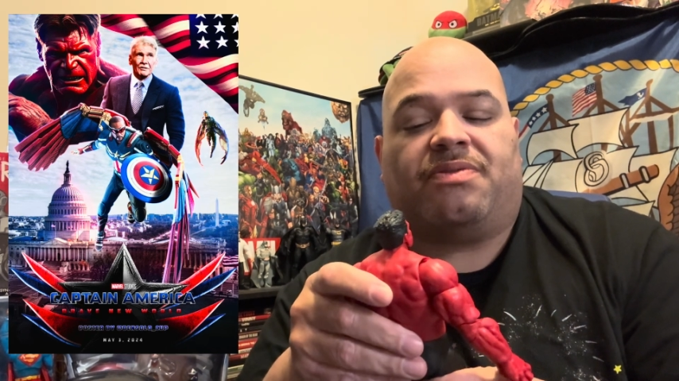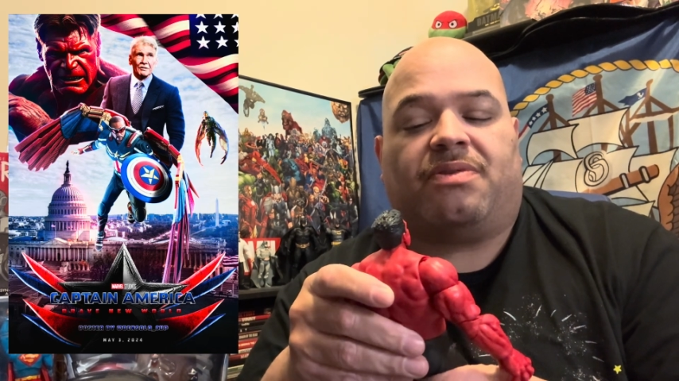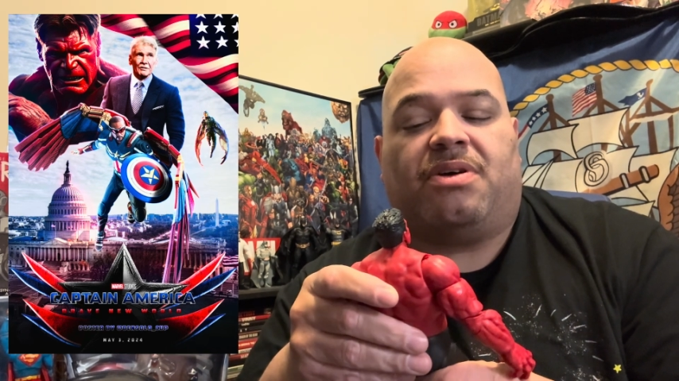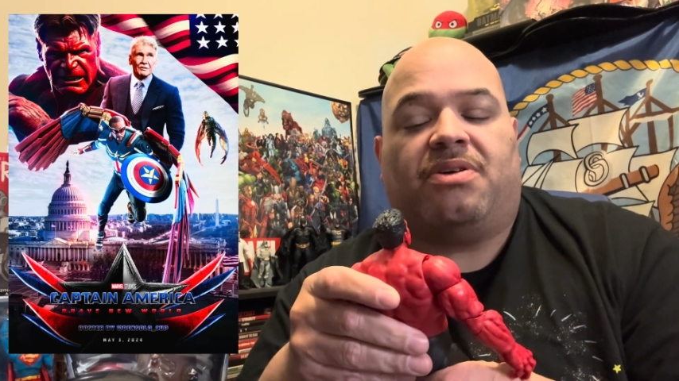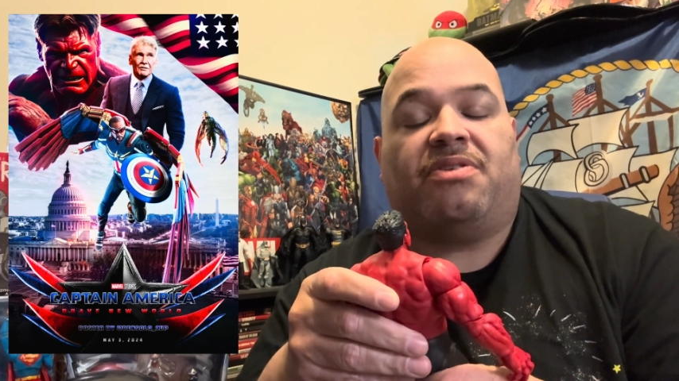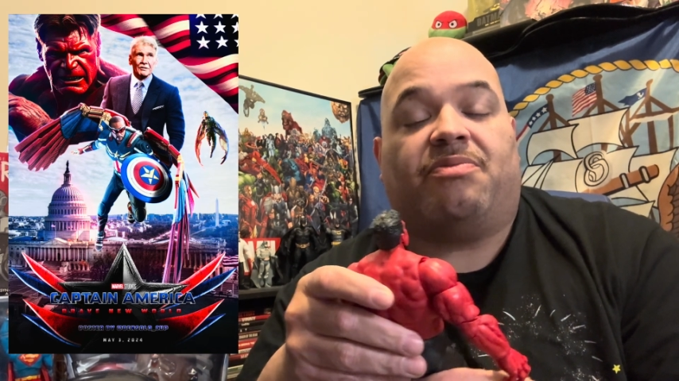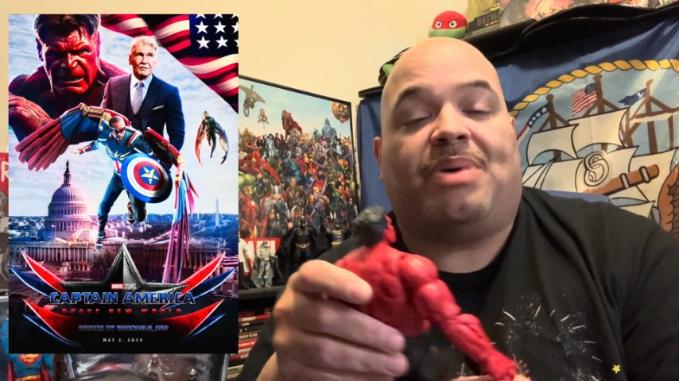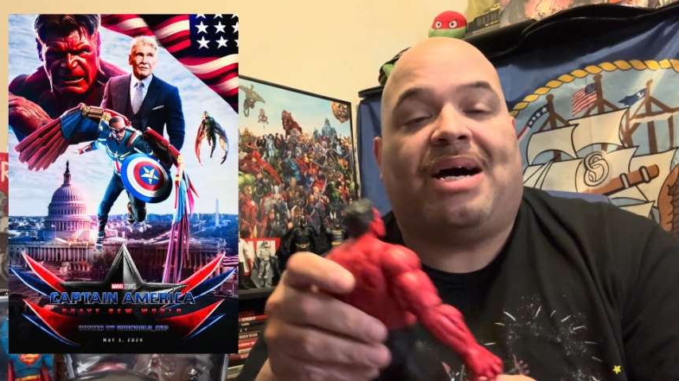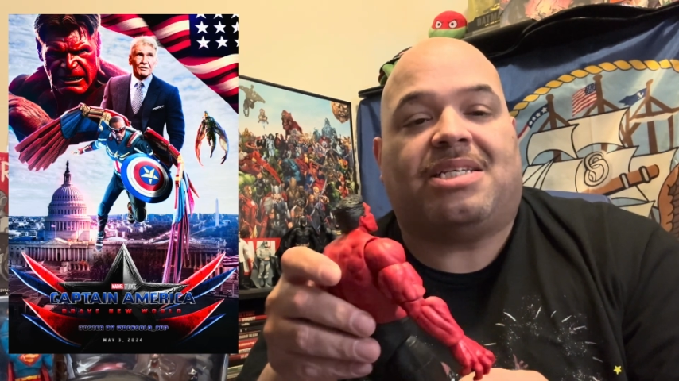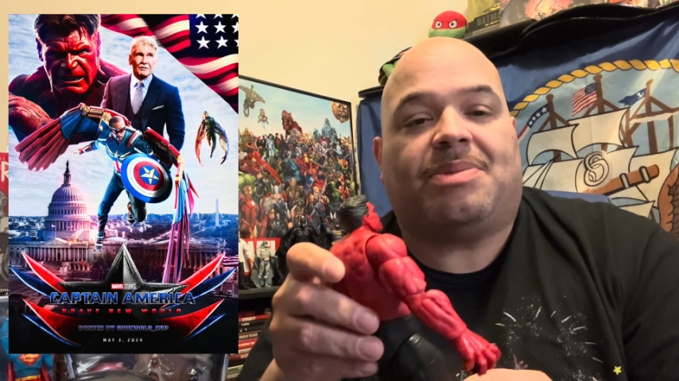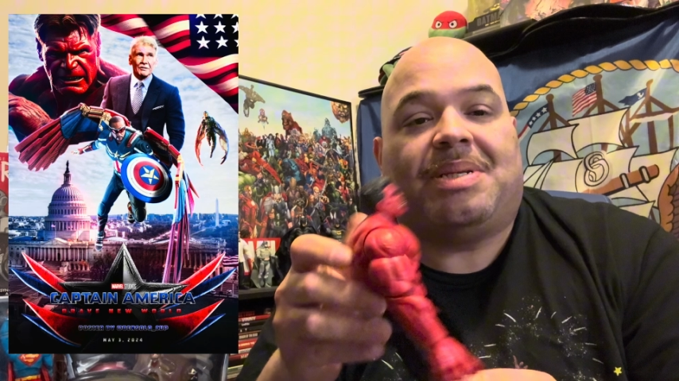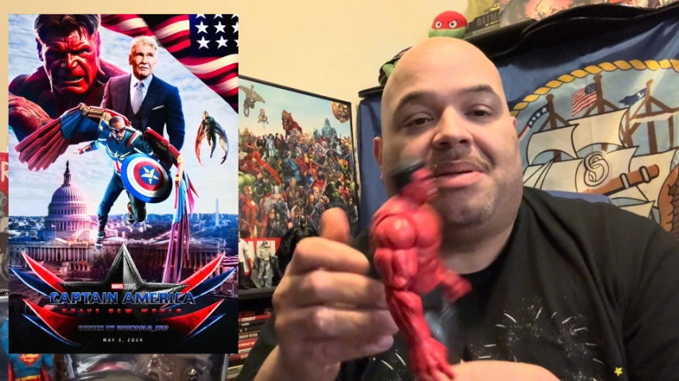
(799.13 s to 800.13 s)
could have
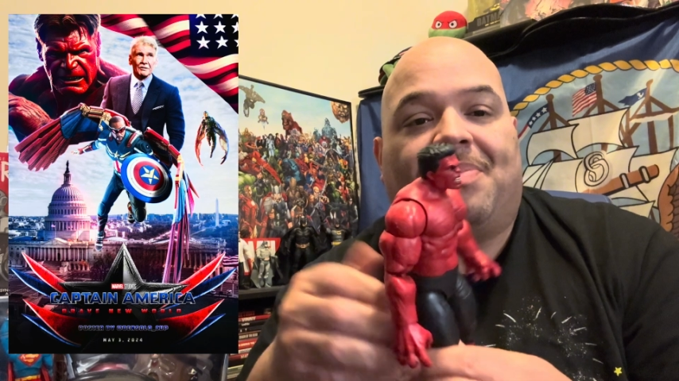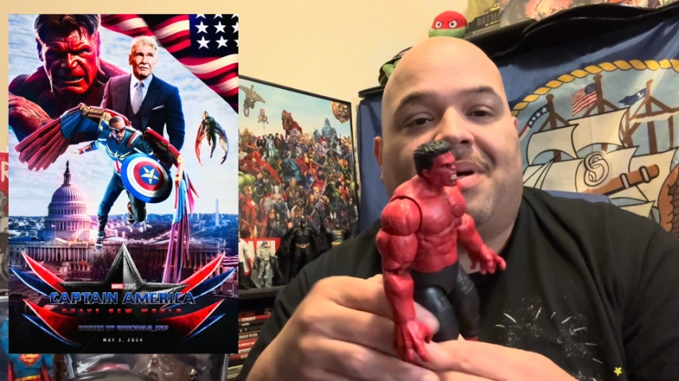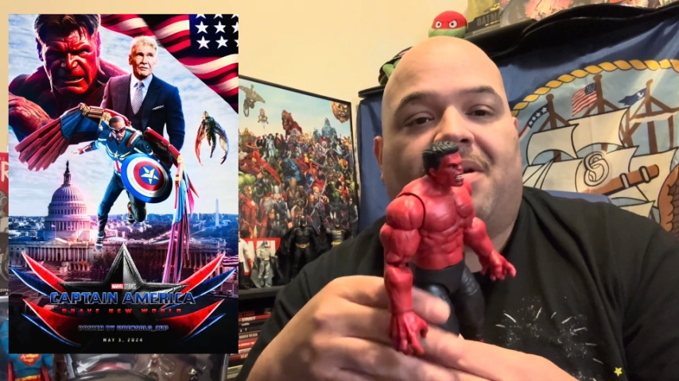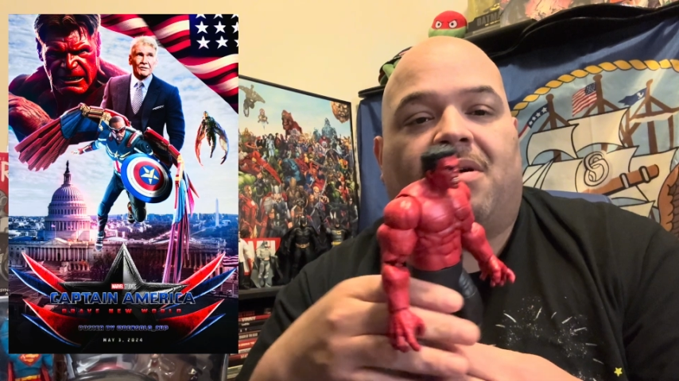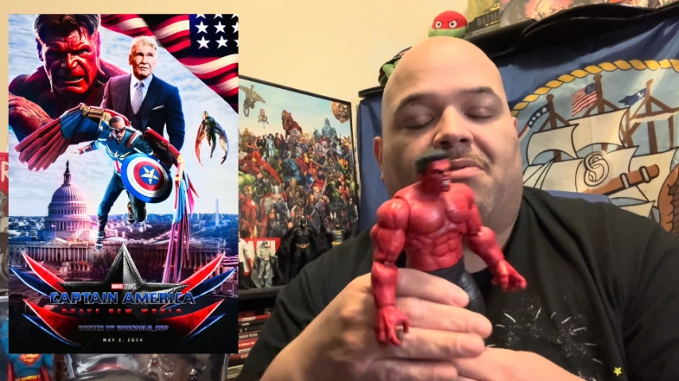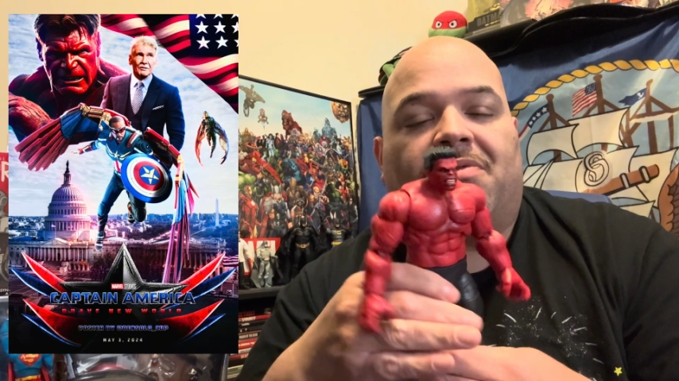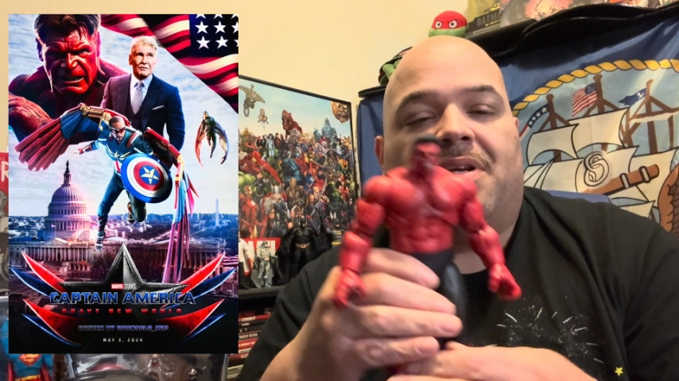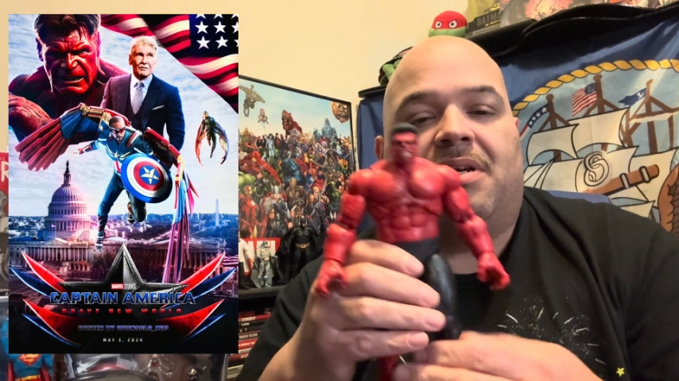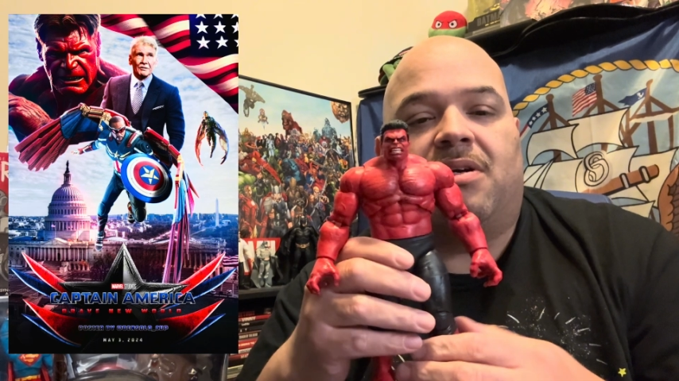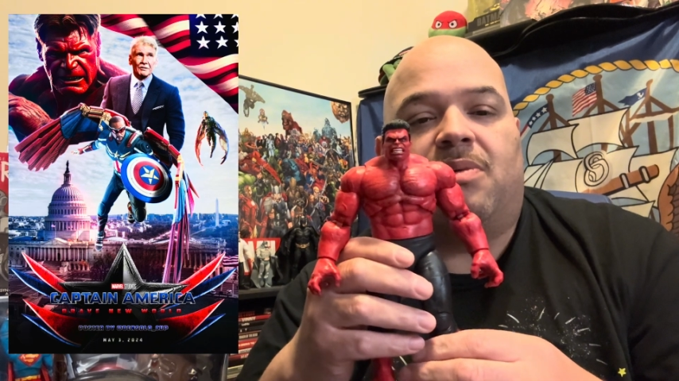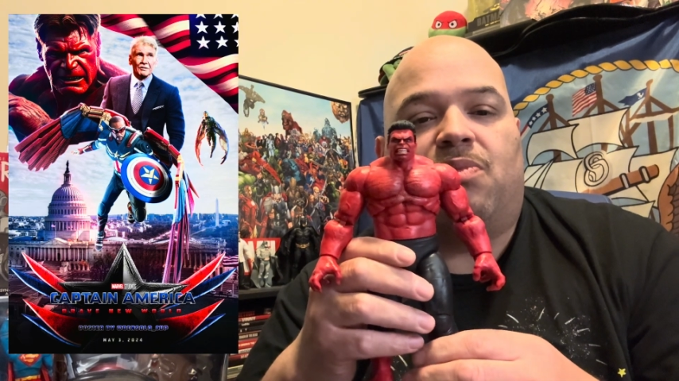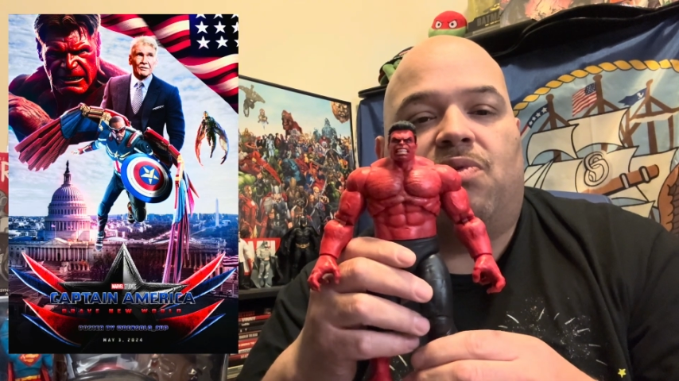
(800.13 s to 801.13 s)
possibly been a really
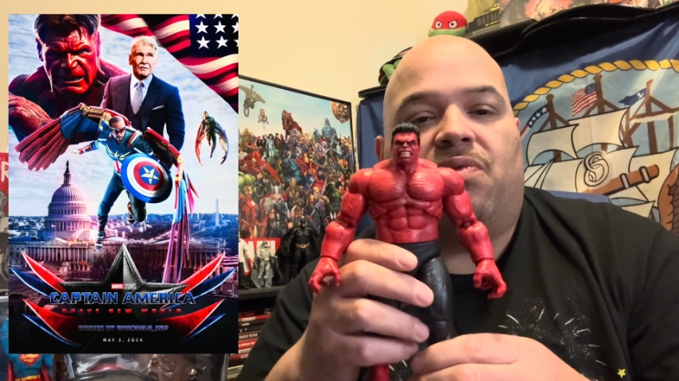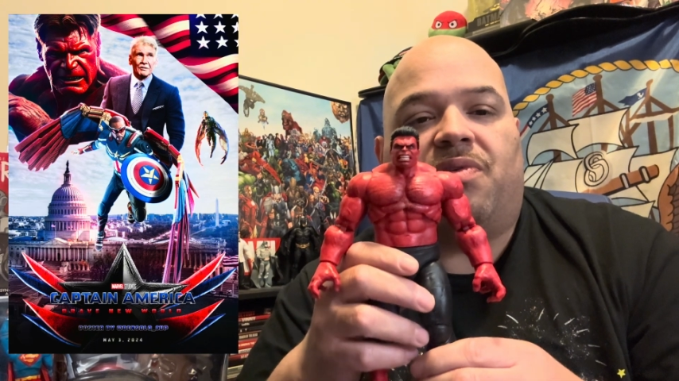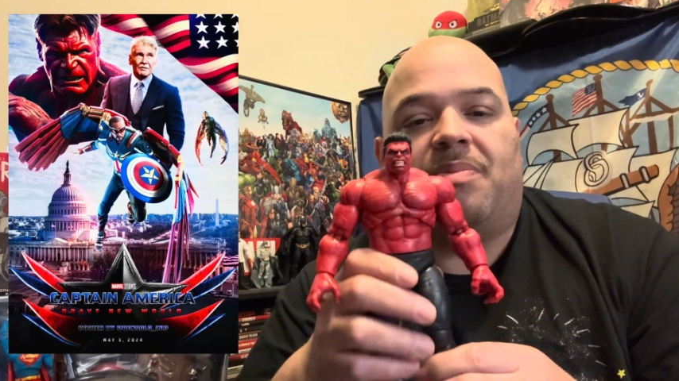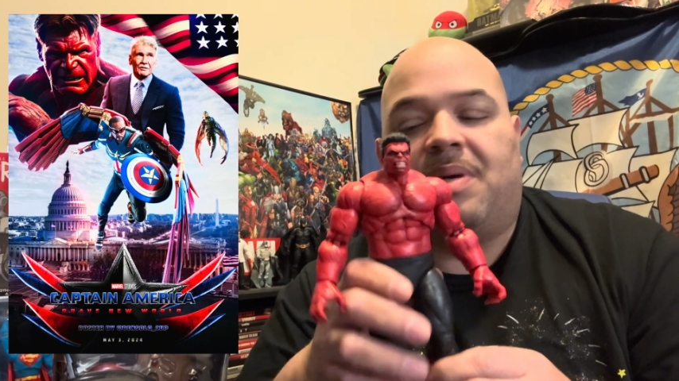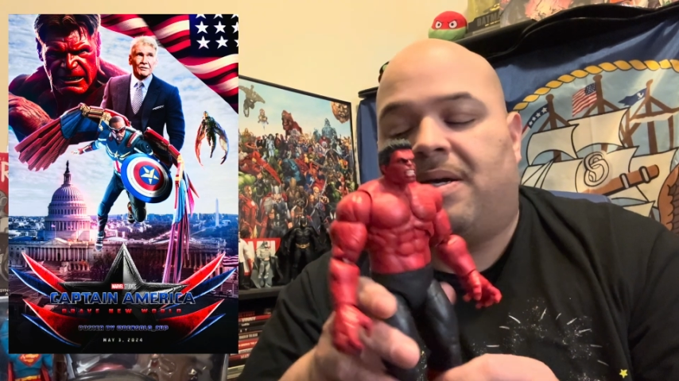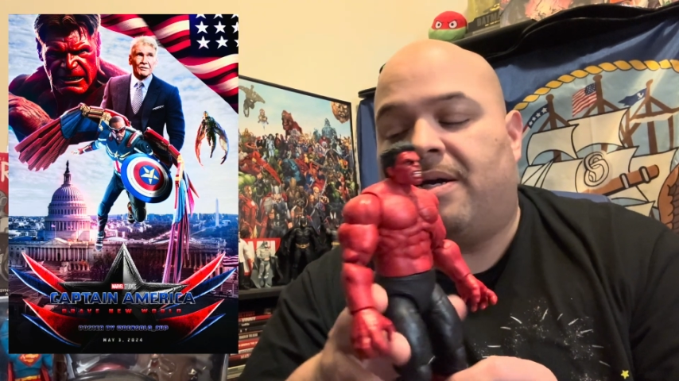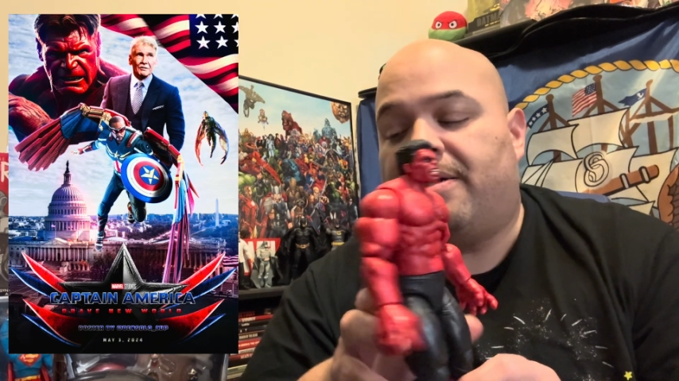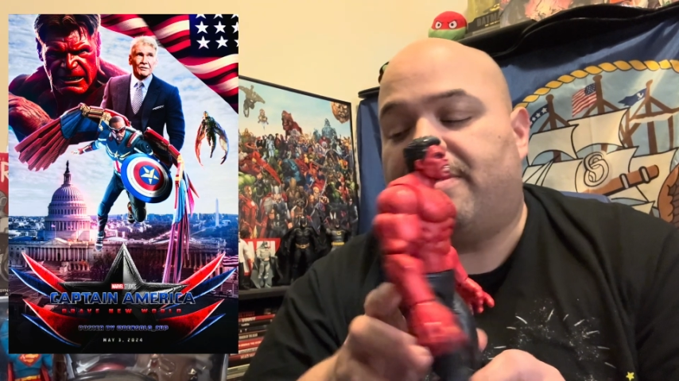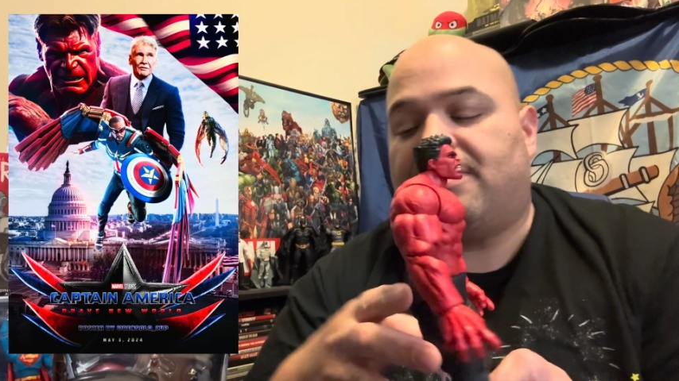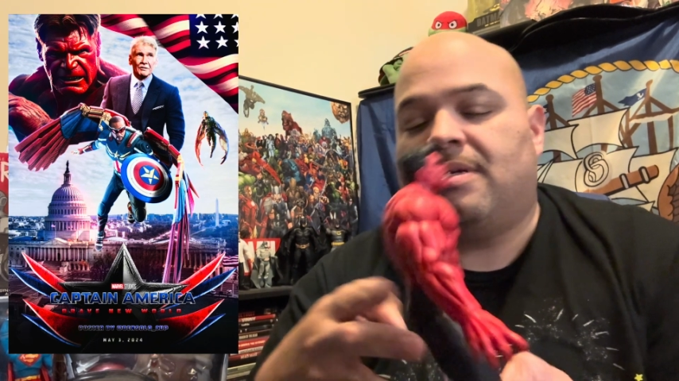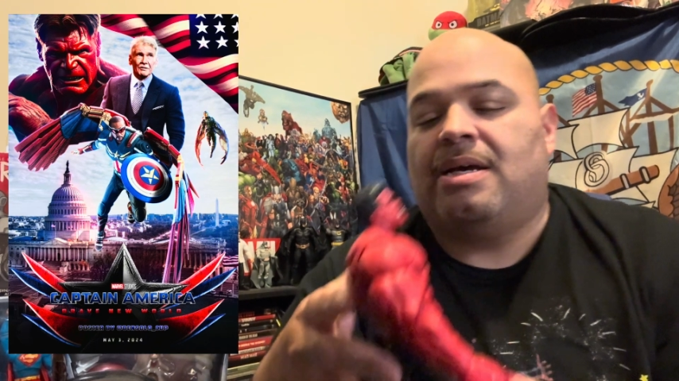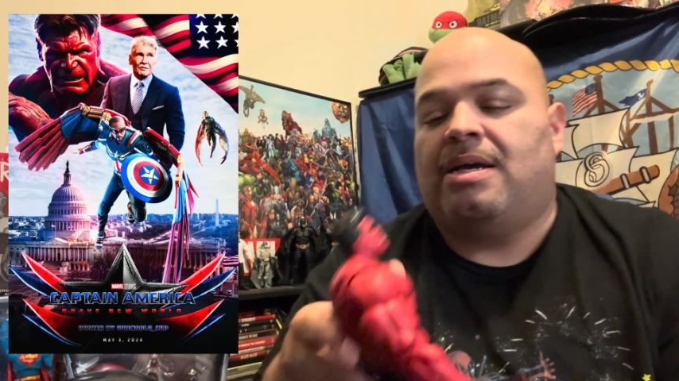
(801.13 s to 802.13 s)
good movie, because